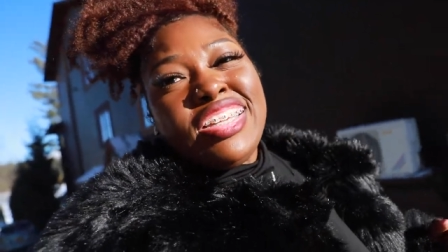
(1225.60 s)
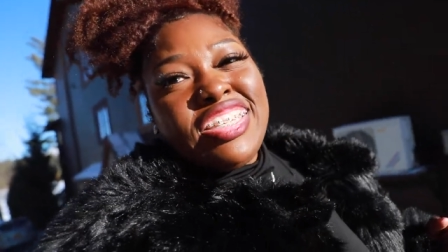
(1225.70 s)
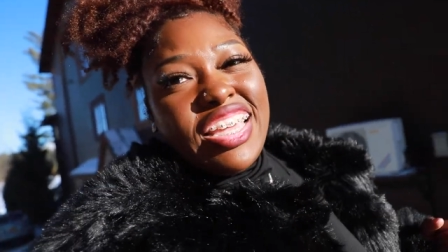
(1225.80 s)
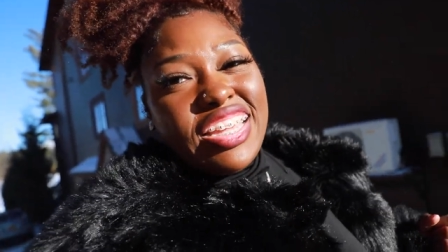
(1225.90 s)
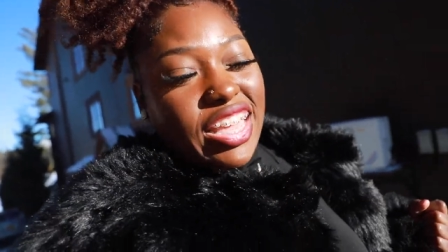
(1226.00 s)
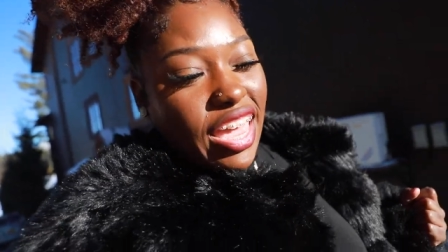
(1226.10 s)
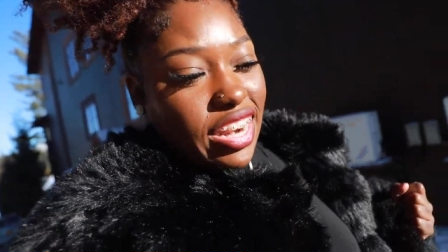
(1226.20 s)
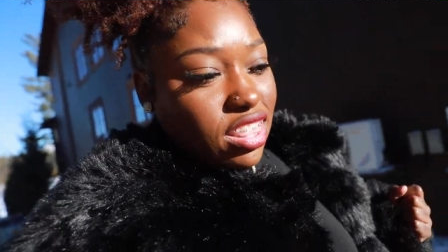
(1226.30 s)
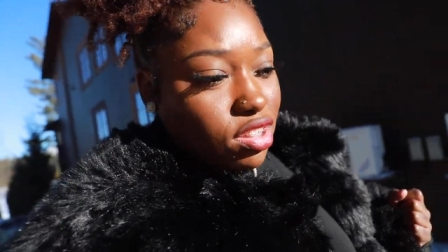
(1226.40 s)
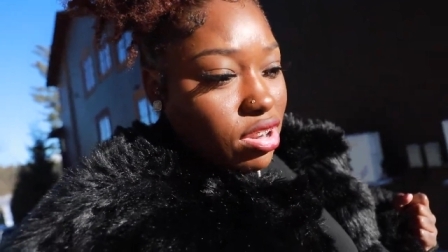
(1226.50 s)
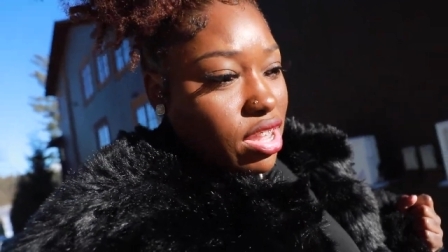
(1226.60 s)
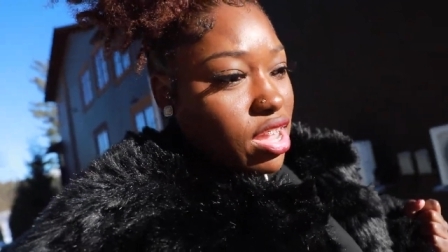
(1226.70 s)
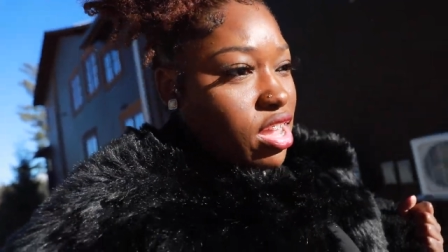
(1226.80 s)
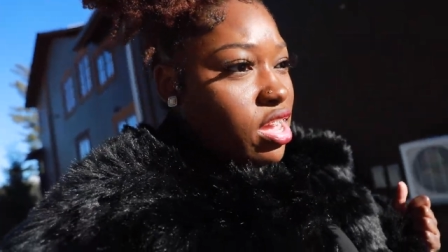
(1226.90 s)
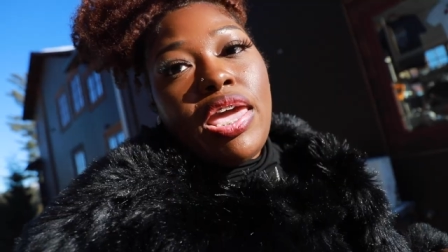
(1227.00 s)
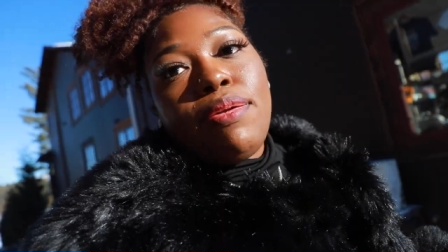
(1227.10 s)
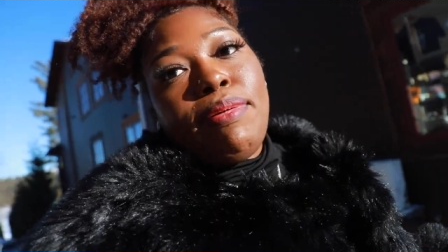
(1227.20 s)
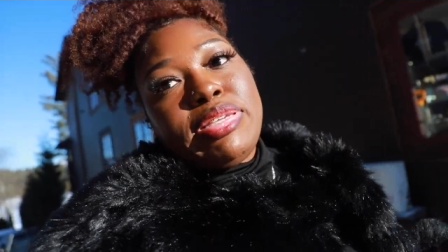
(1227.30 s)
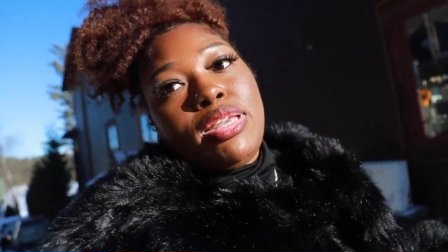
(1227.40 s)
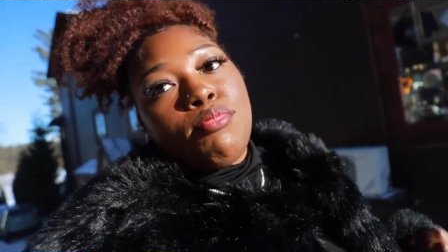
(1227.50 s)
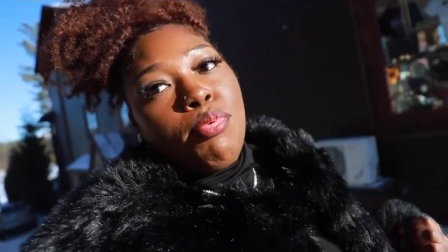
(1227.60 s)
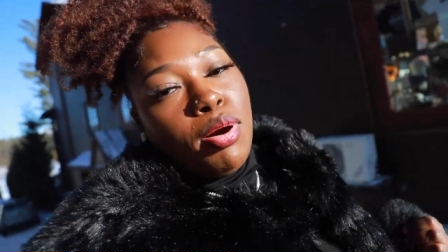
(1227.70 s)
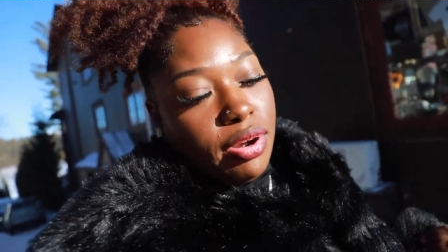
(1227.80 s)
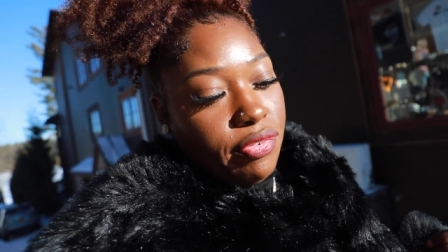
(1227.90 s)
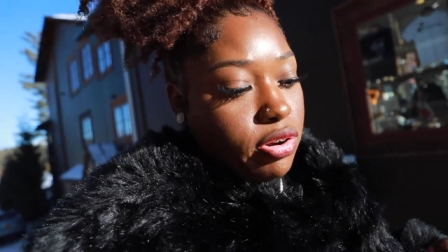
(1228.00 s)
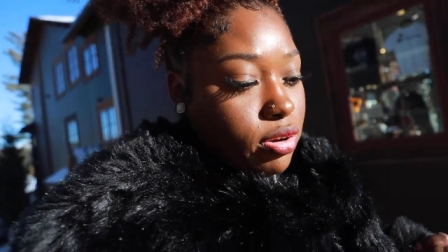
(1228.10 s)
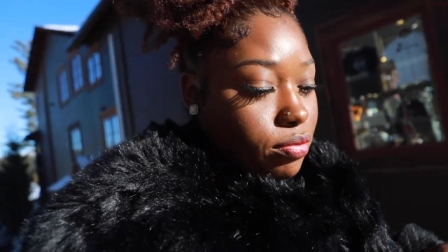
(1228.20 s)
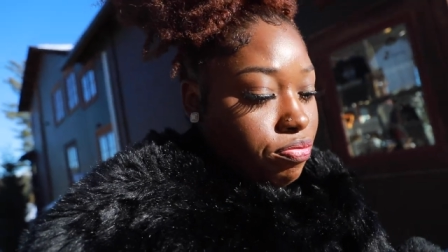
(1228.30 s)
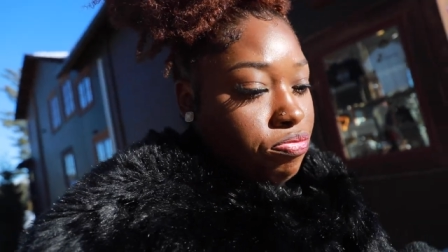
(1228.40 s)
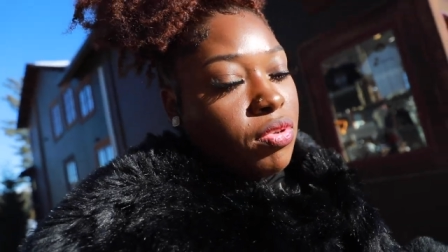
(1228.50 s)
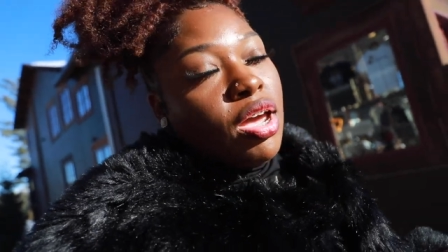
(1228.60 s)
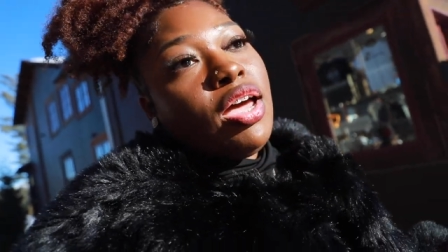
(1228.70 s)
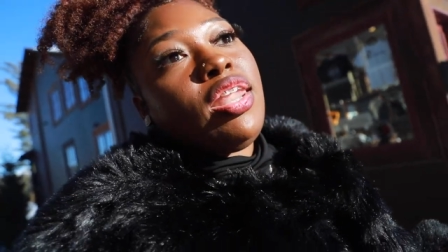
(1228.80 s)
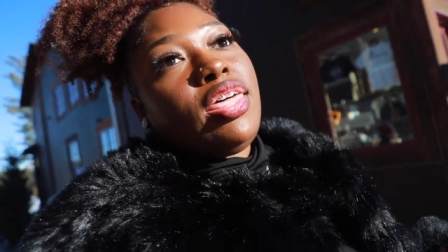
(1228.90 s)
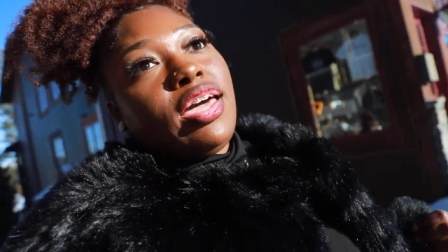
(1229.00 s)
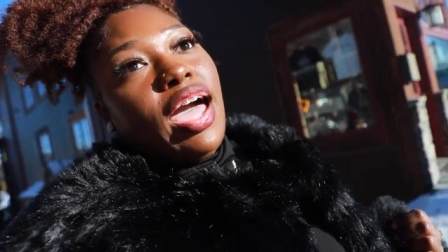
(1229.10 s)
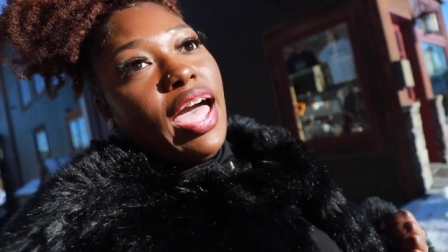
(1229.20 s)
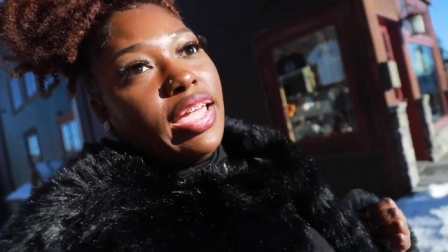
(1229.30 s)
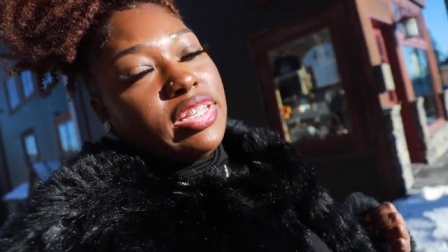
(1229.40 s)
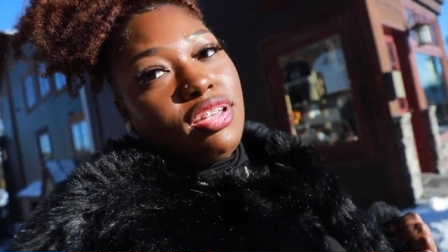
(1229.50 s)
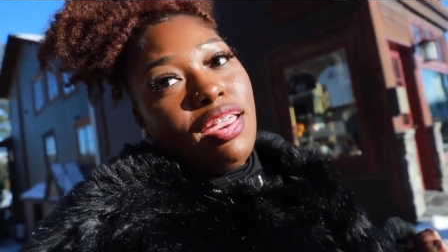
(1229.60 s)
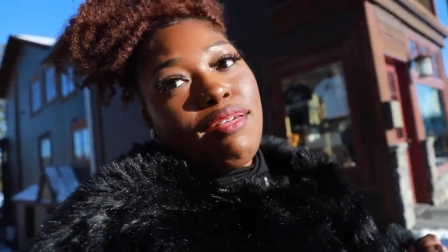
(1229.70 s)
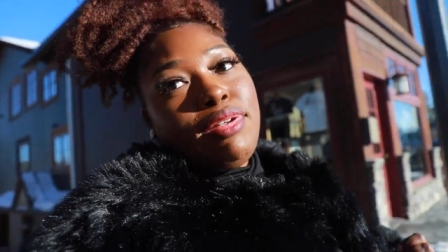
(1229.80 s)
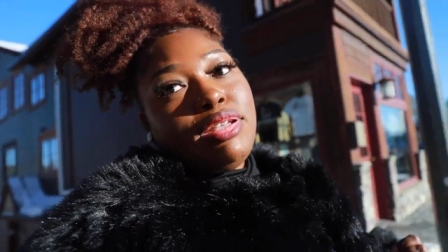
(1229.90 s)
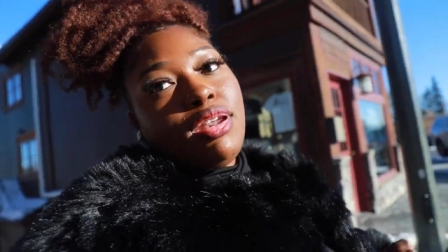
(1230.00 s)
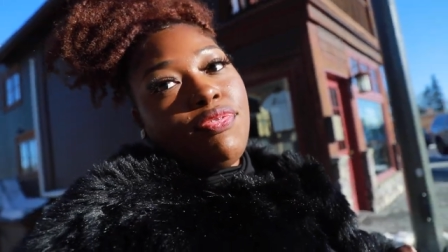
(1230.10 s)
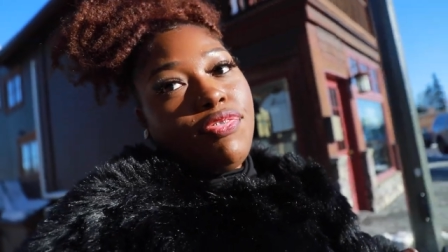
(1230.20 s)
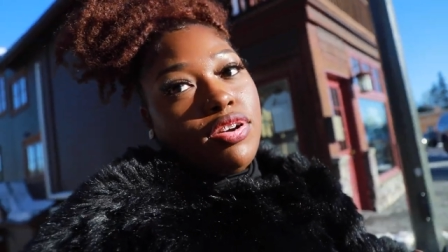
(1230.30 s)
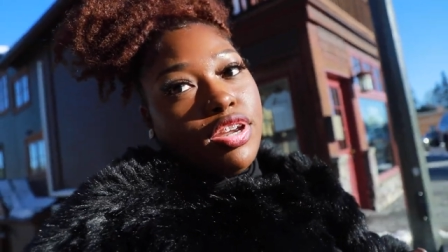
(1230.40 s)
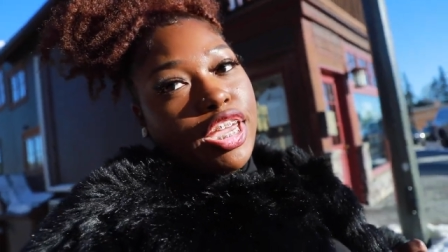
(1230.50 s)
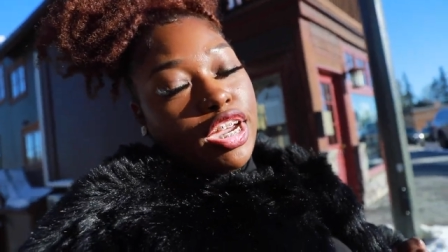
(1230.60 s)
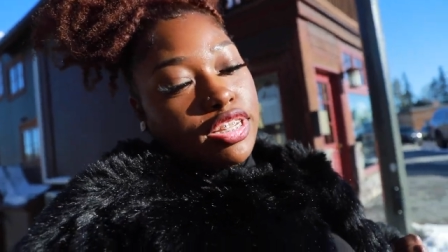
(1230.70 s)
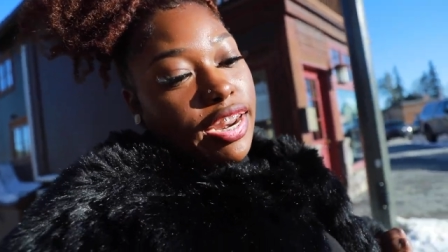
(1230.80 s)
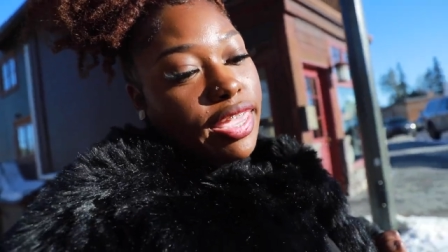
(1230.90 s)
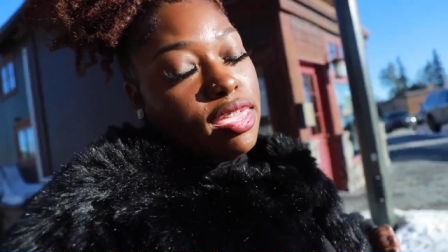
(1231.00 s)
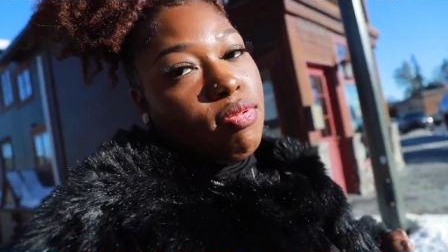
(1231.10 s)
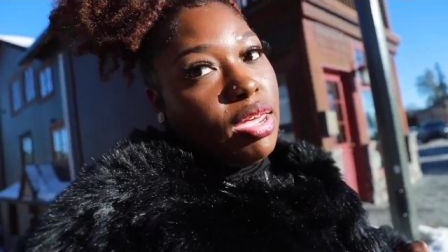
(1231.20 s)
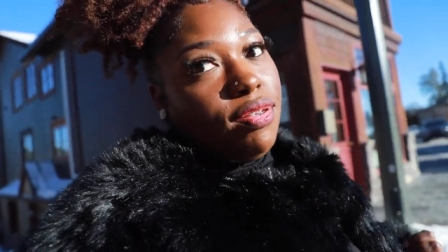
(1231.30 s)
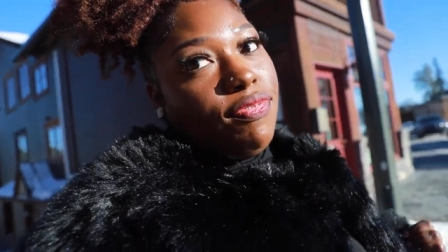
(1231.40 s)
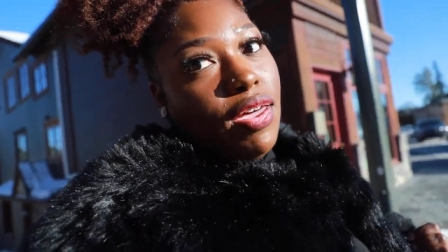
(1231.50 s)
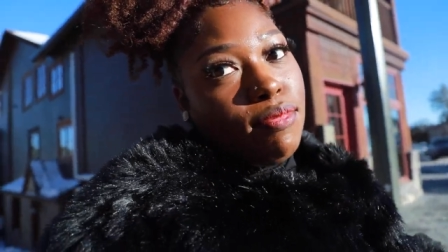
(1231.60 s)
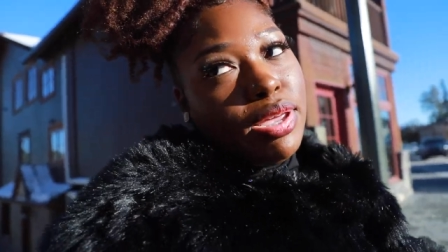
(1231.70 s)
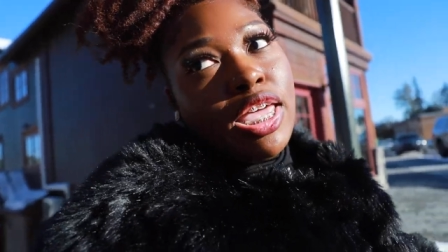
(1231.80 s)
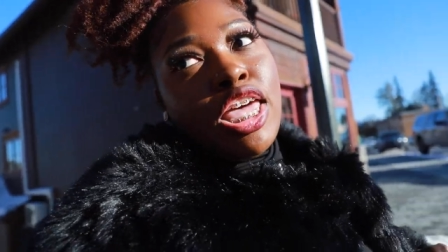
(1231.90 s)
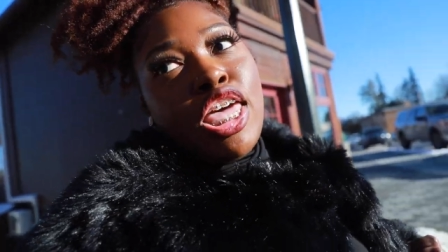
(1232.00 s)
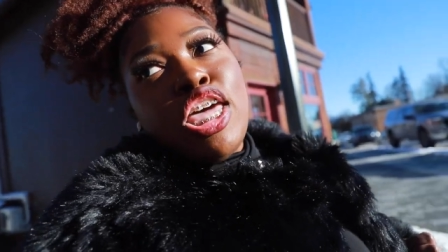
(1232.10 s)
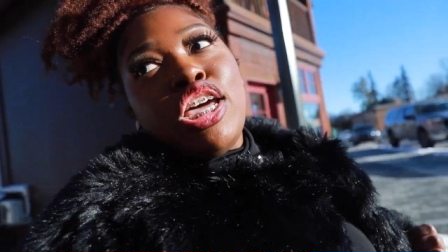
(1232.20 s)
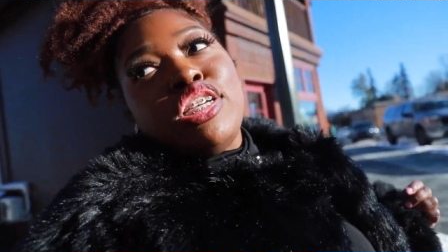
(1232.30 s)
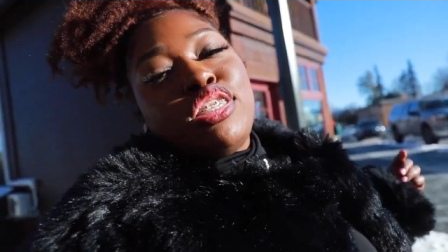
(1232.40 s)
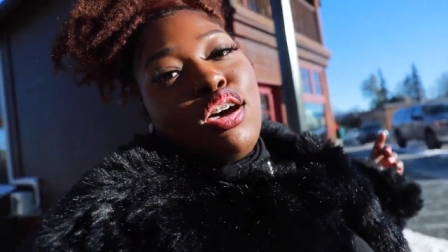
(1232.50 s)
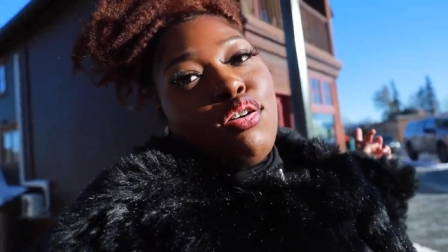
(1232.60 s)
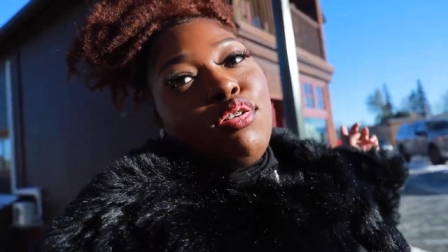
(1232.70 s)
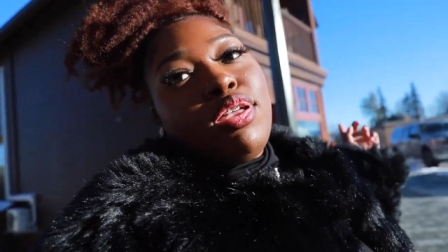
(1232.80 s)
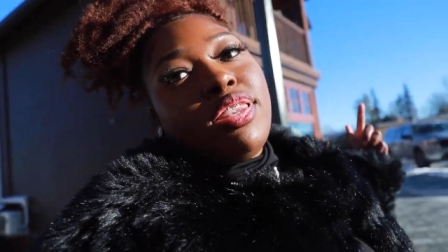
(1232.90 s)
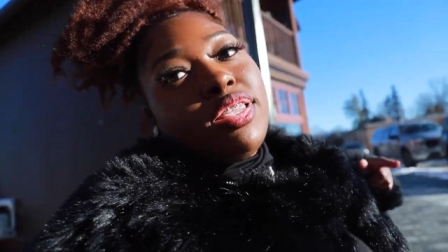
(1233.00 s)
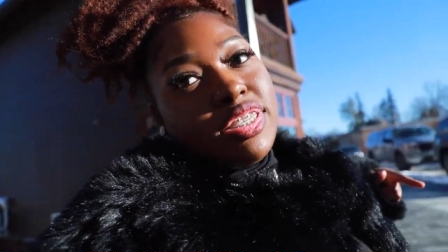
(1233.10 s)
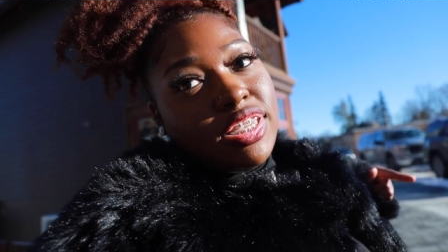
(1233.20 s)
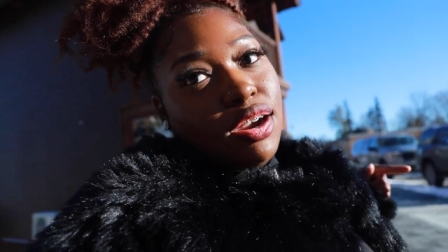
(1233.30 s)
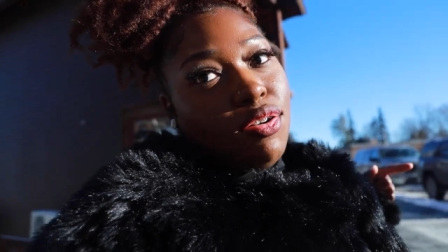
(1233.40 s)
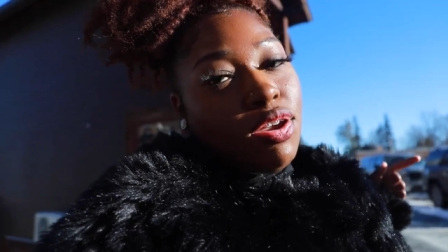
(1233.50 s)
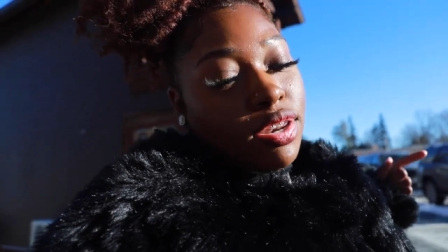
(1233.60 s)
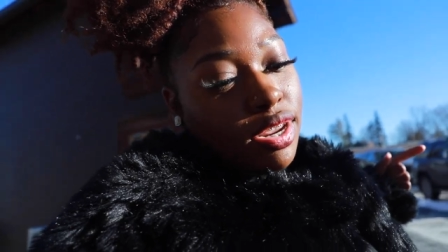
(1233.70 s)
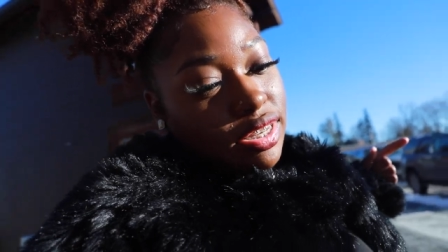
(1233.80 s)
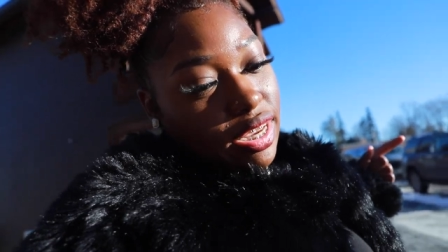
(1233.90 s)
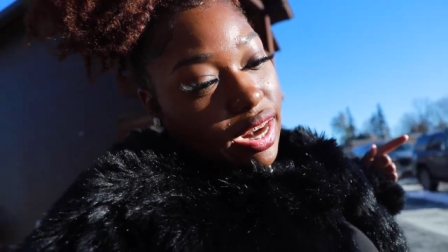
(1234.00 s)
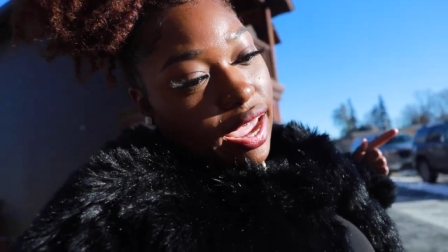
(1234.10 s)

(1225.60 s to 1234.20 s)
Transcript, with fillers: since eighty-three, and he basically bought it from another guy, so they've been doing it for years, so they keep it in the family. So the son does it